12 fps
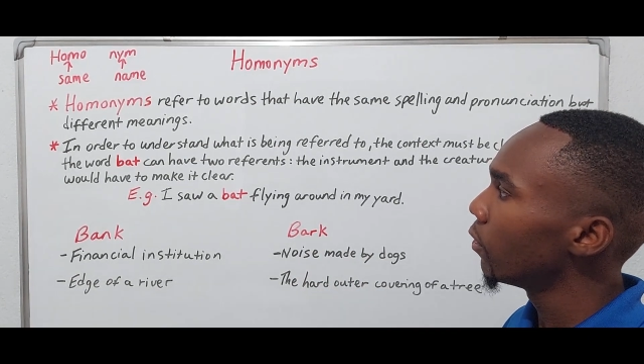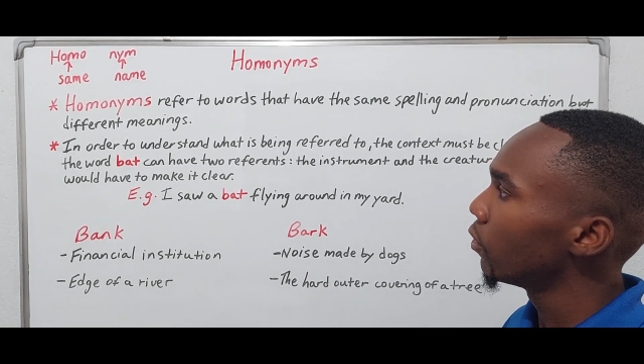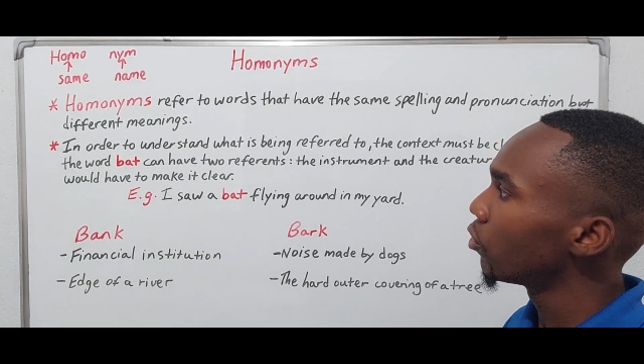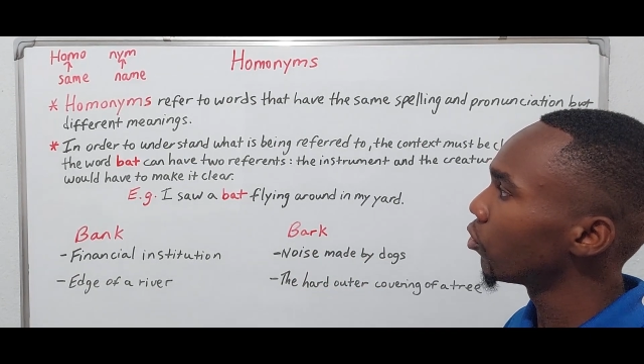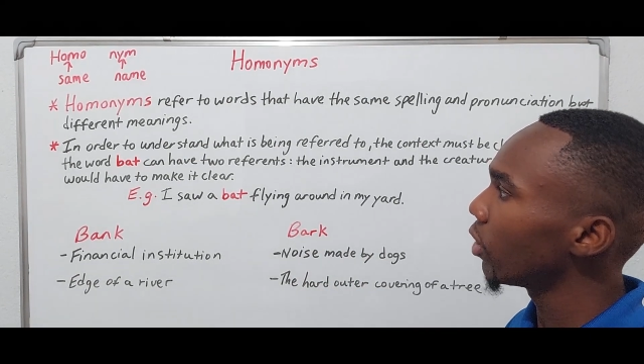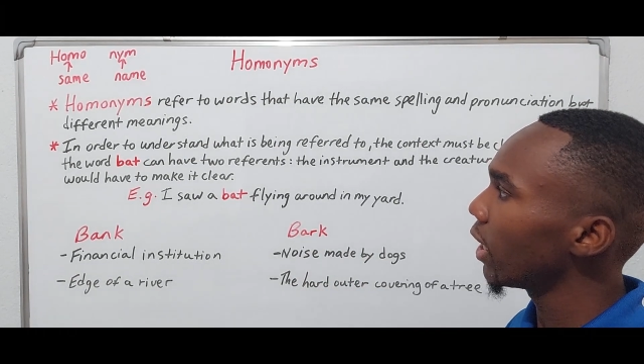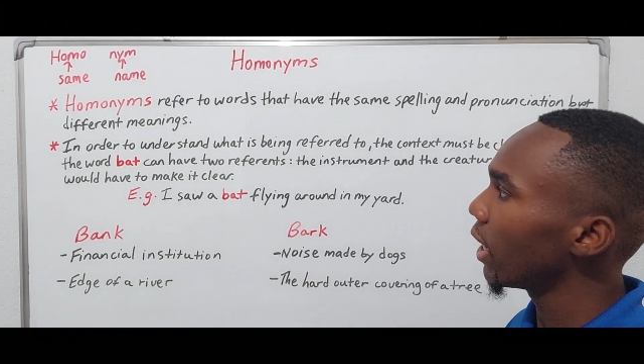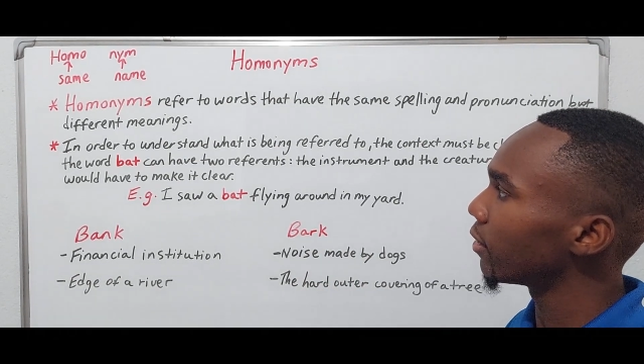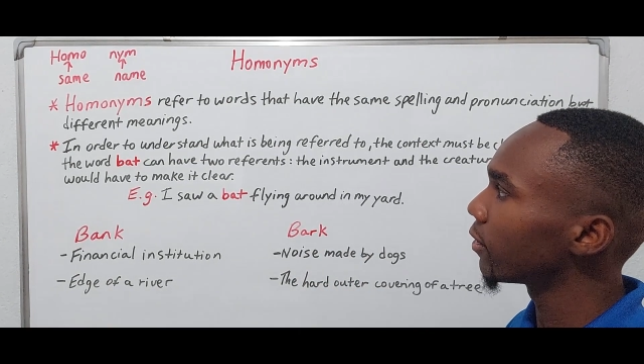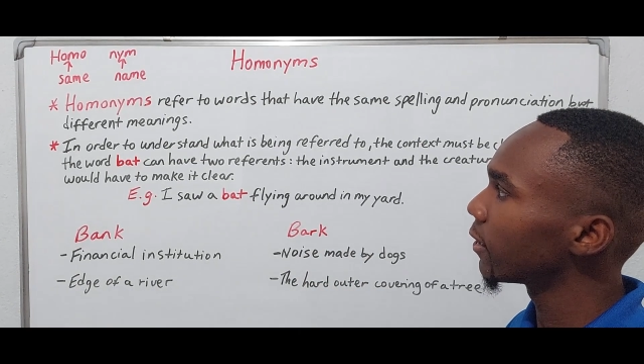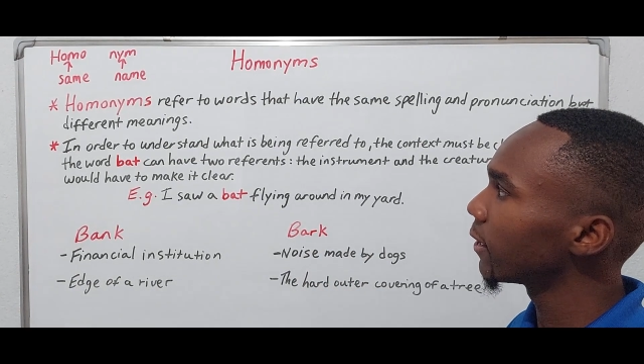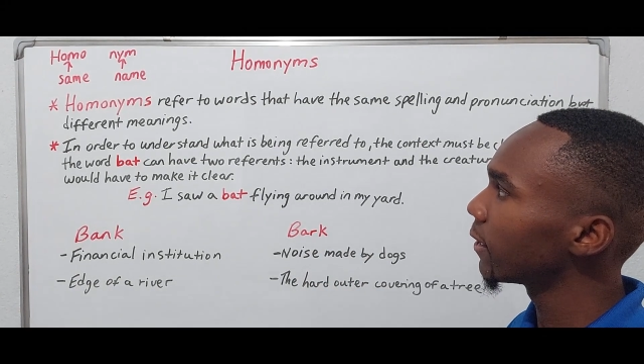So
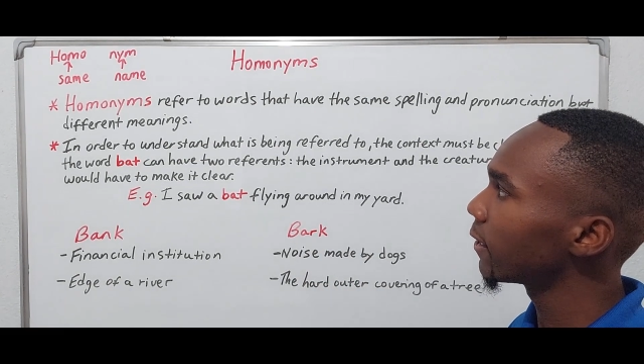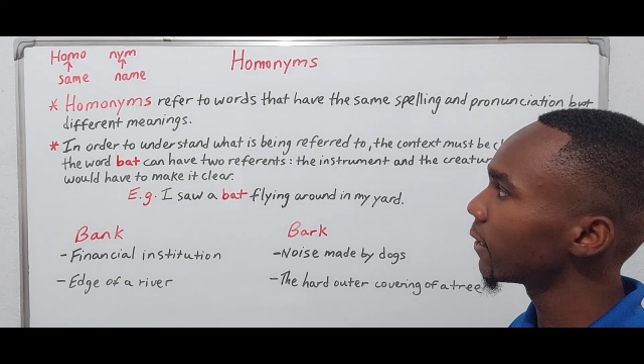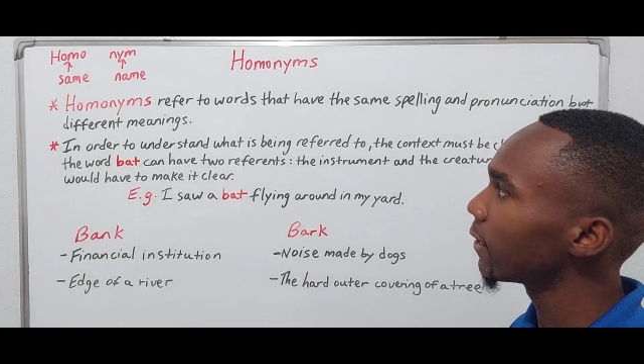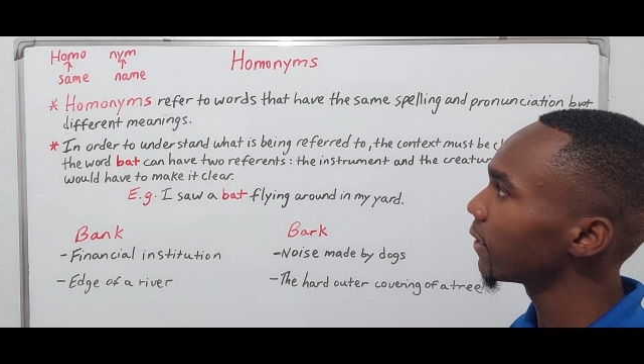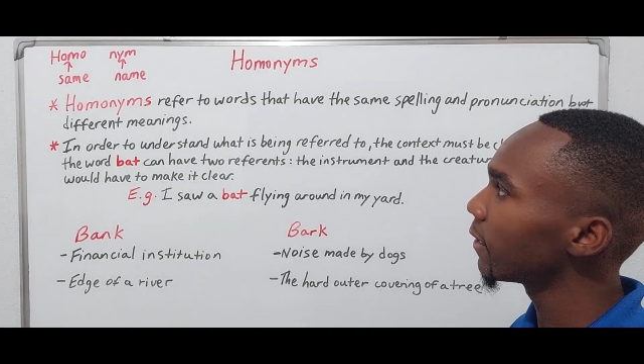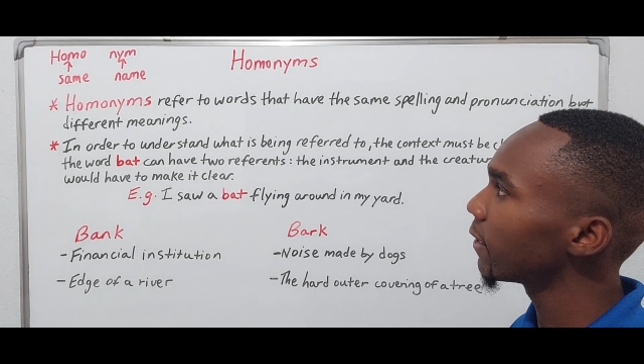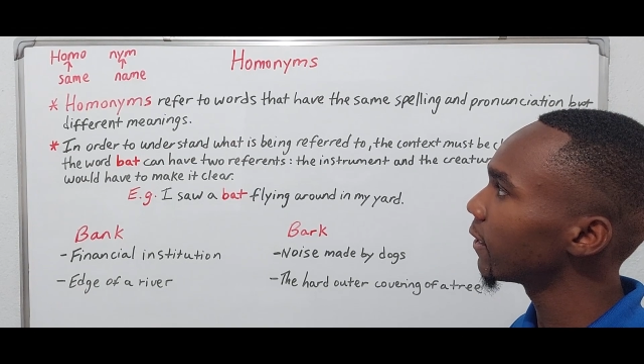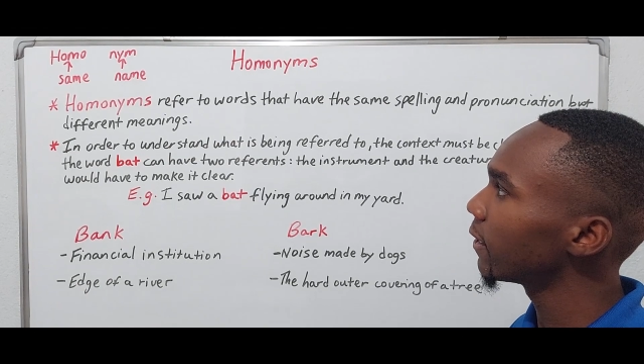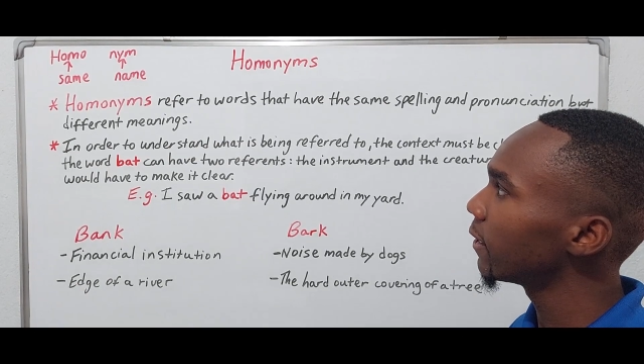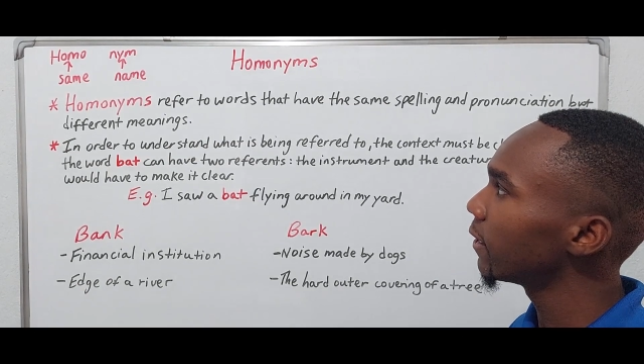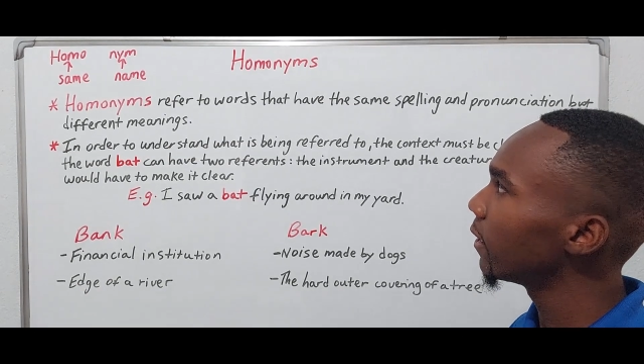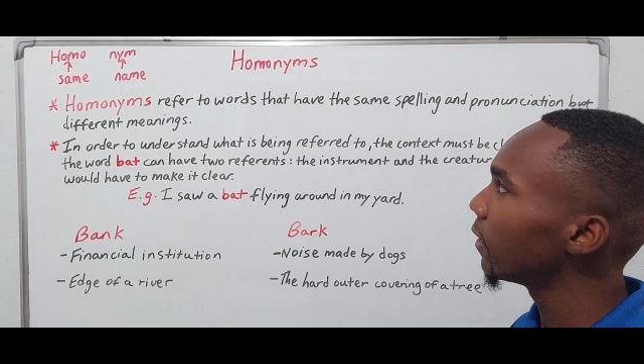yes,
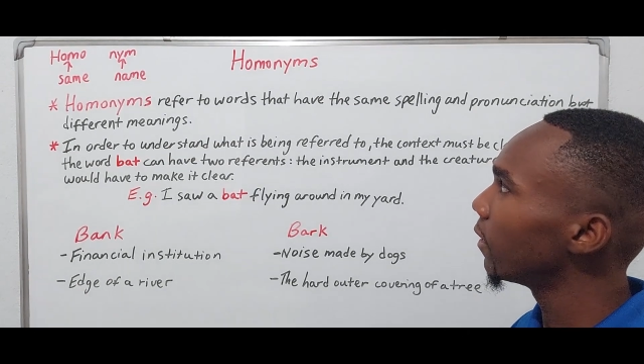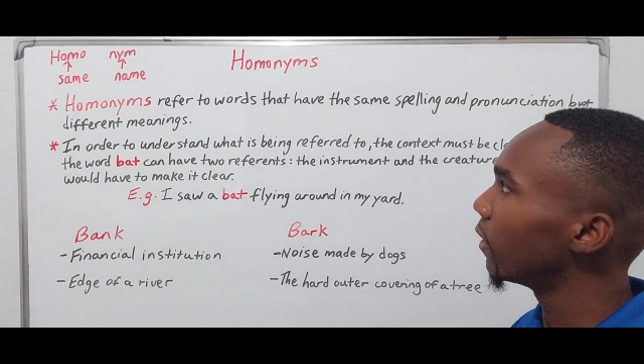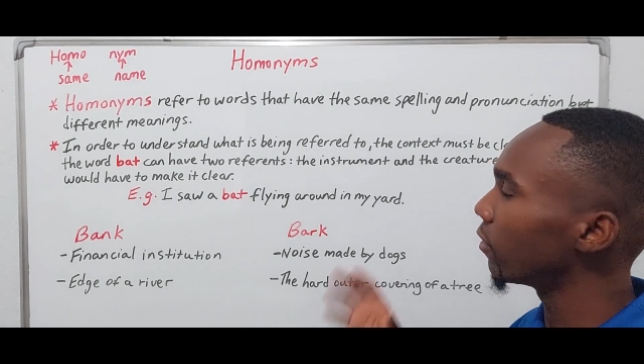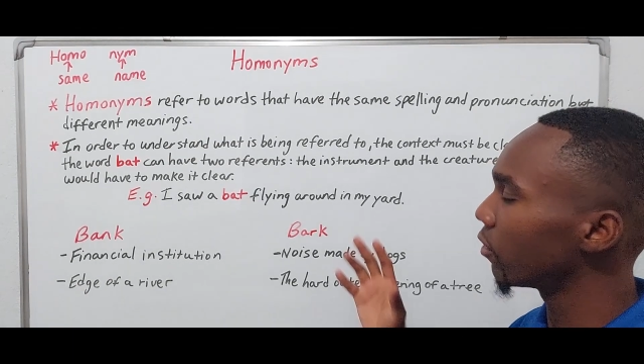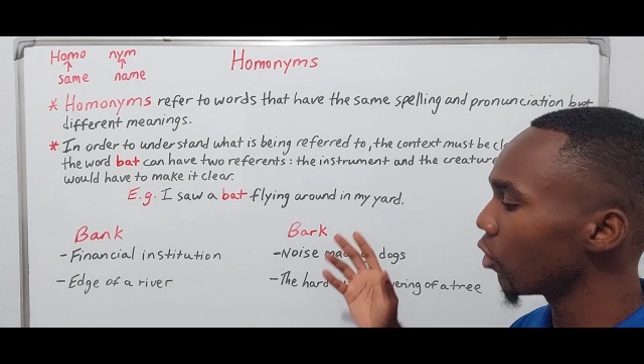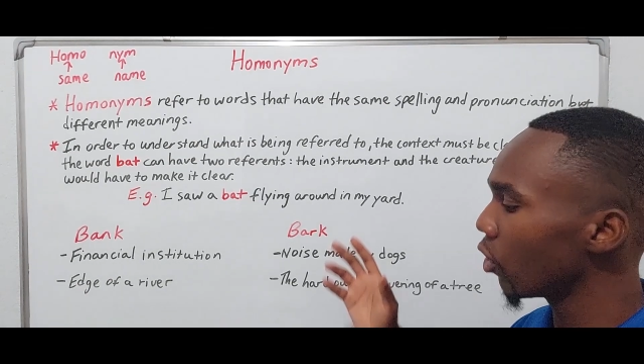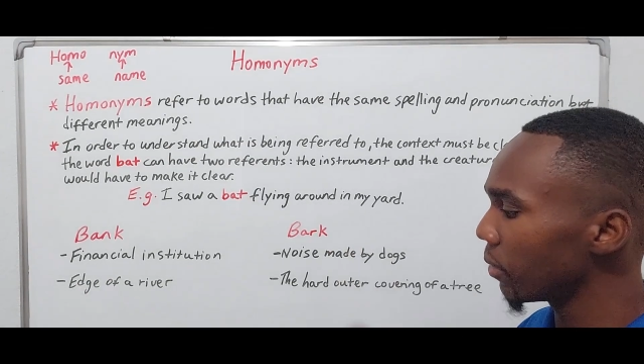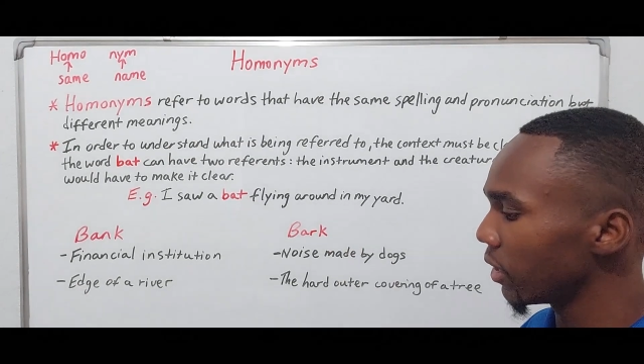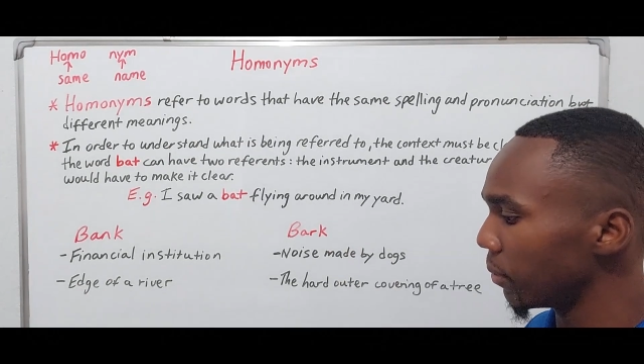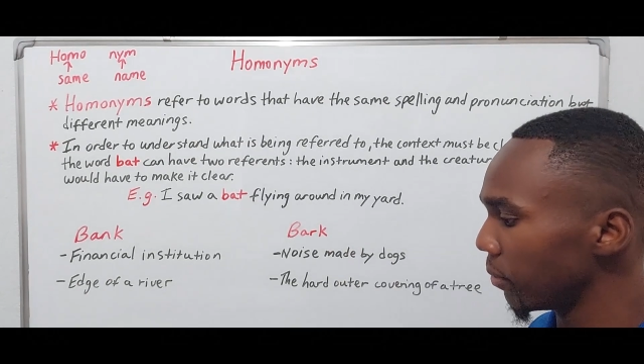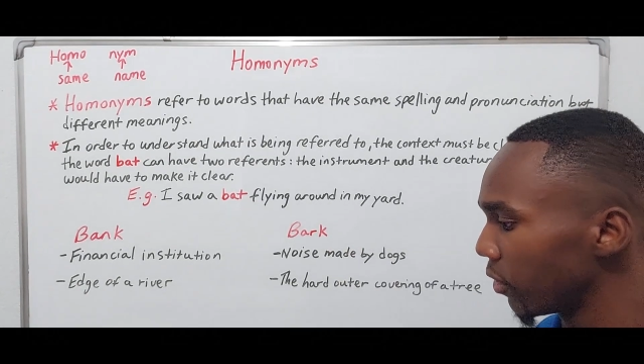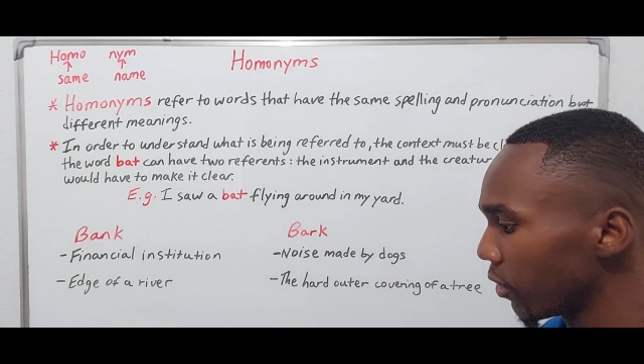this is
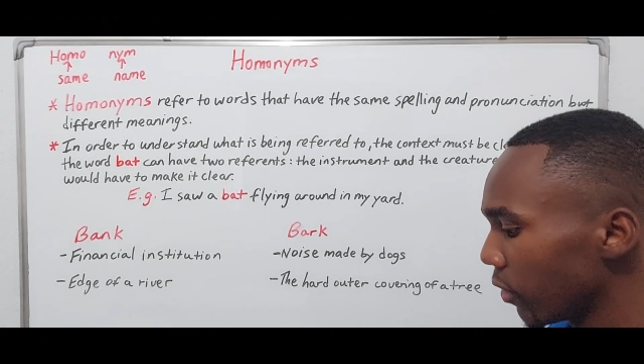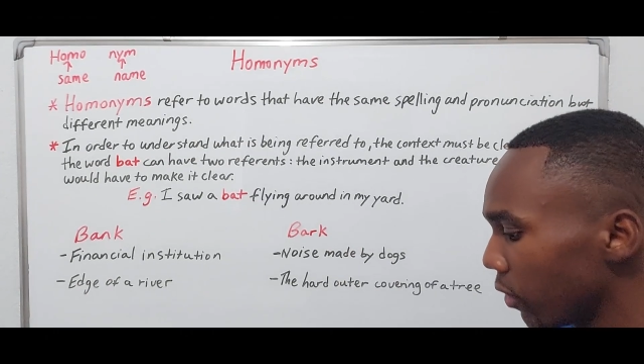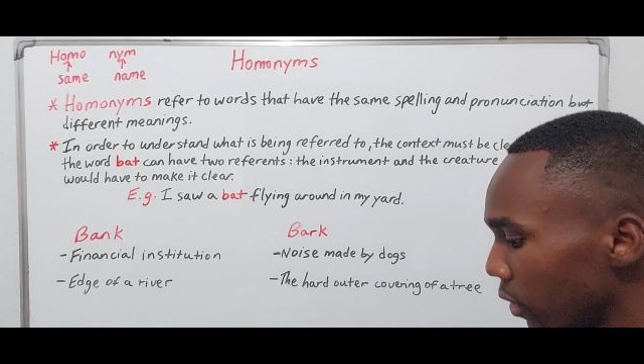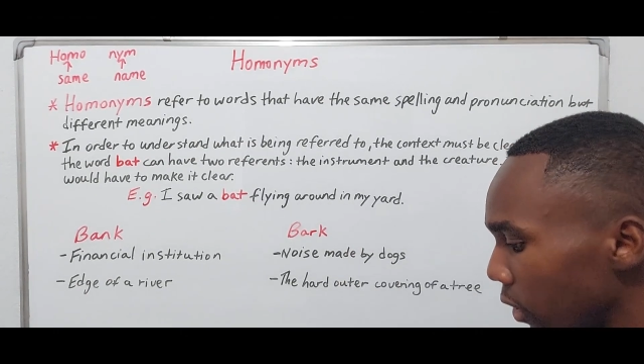homonyms.